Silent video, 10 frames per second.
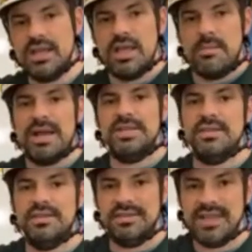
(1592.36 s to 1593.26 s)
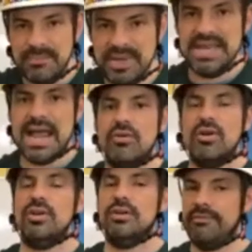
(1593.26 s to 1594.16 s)
by just stepping down
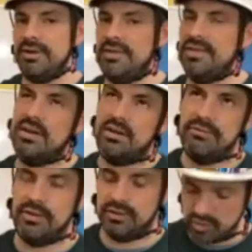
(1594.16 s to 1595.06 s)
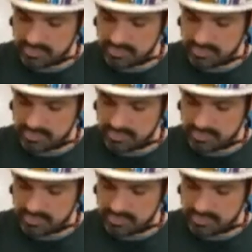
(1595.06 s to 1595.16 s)
on your foot ascender, foot loop,